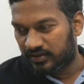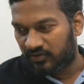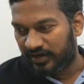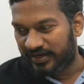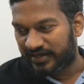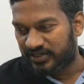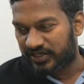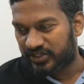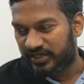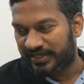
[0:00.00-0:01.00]
tree
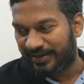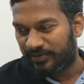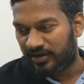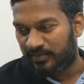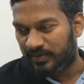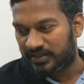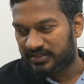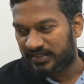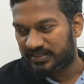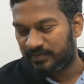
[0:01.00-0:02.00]
construction time
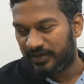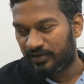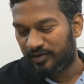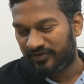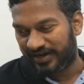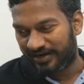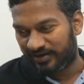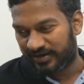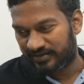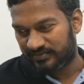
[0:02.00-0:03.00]
complexity is big O of n
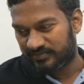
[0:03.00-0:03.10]
log n.